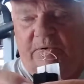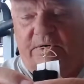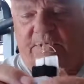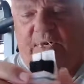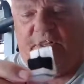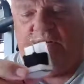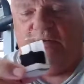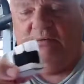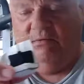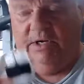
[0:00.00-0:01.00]
it
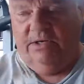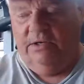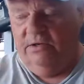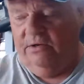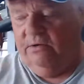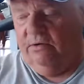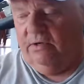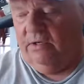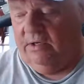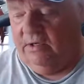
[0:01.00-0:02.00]
on my new
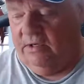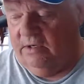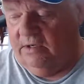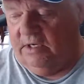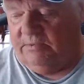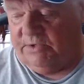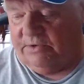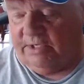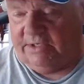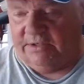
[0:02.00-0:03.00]

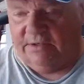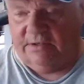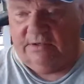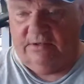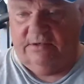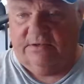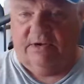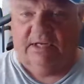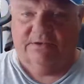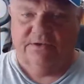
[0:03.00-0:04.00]
Strix
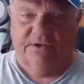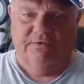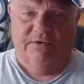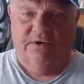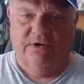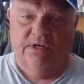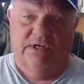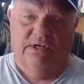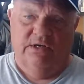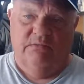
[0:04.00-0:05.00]
Stratosurfer,
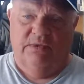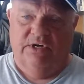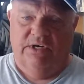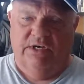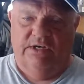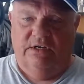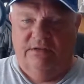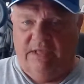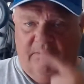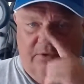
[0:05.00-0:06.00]
but
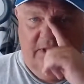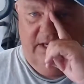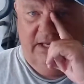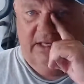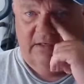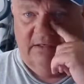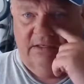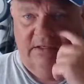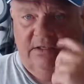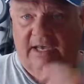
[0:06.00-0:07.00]
that plane
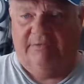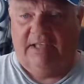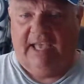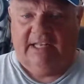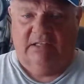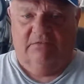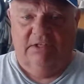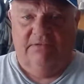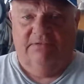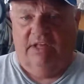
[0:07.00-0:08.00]
you have to
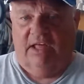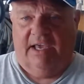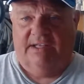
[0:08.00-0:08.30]
actively fly.